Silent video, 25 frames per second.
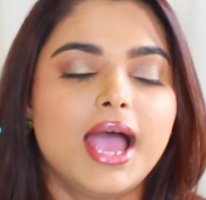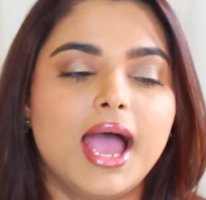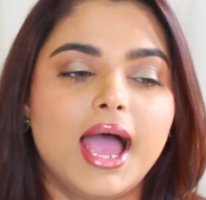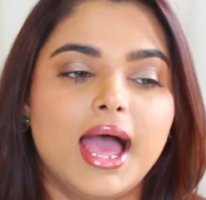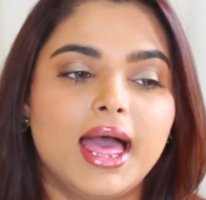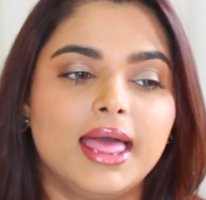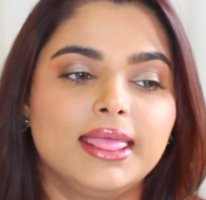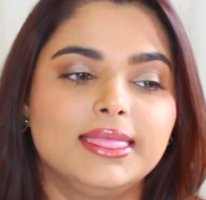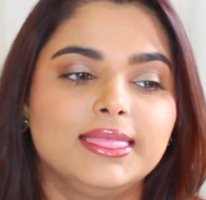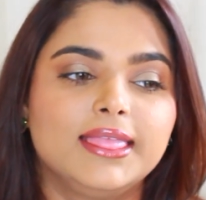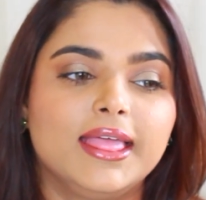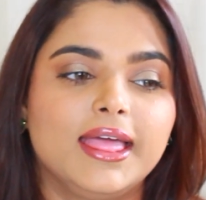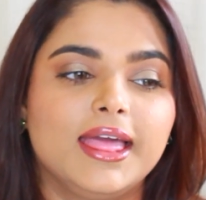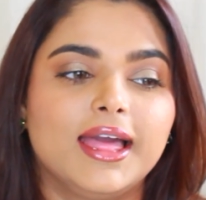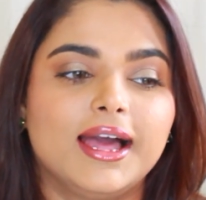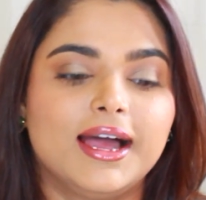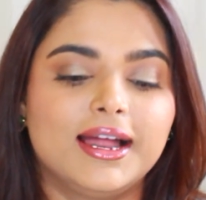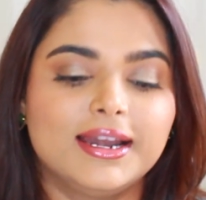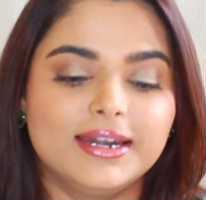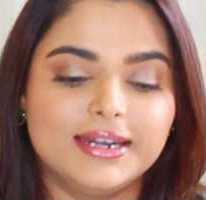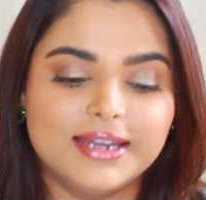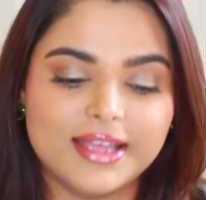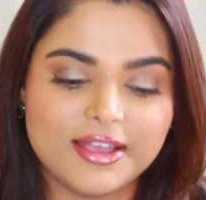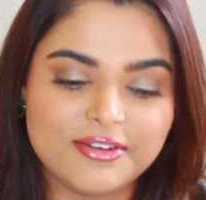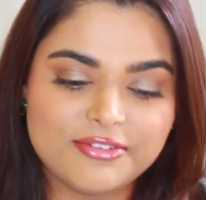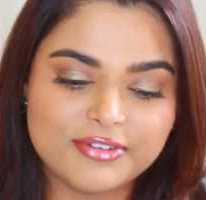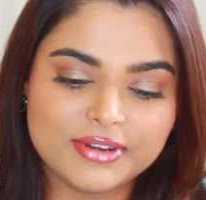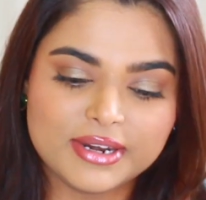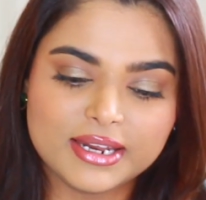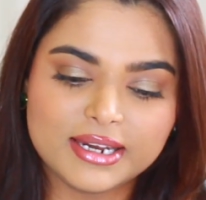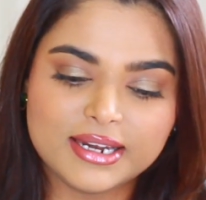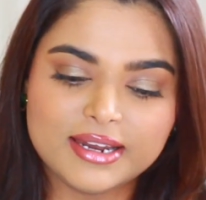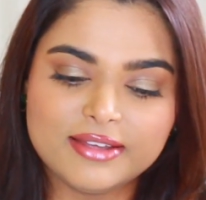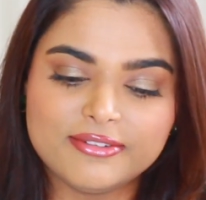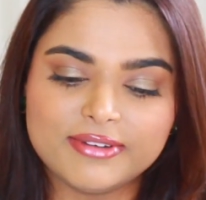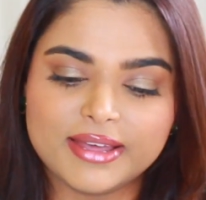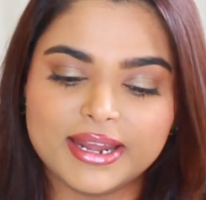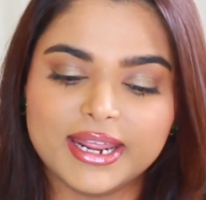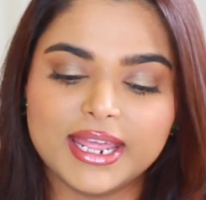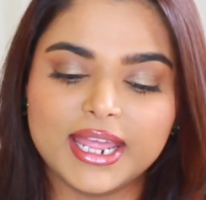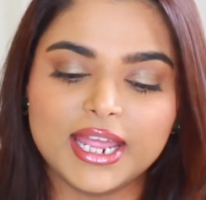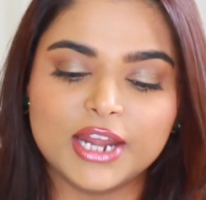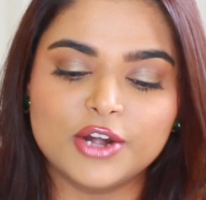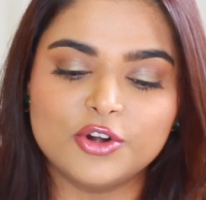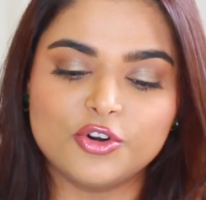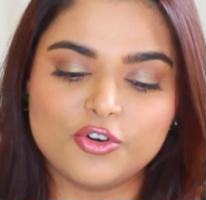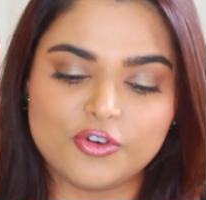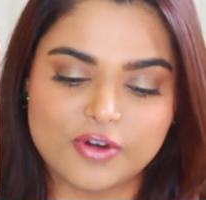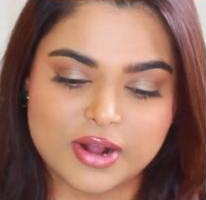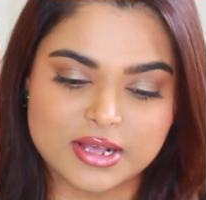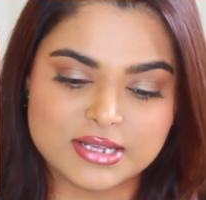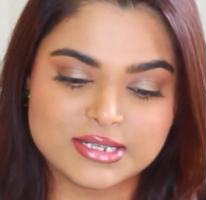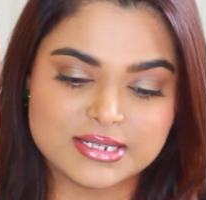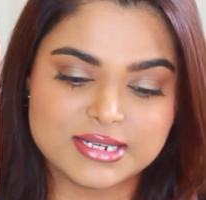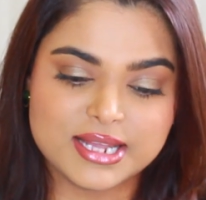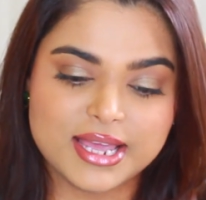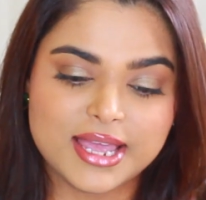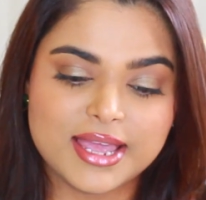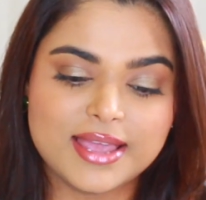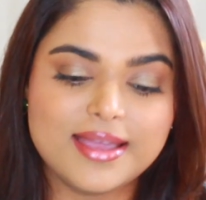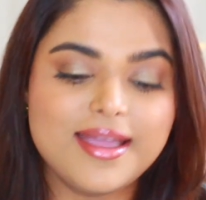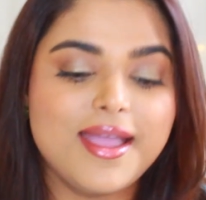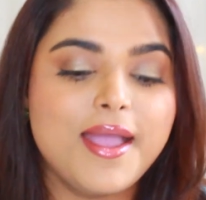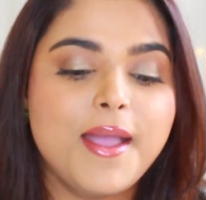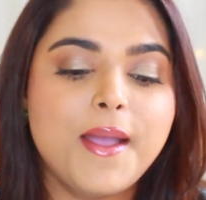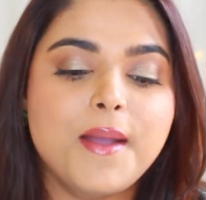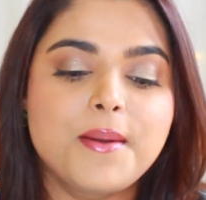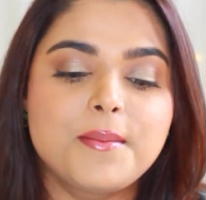and they are definitely very interesting.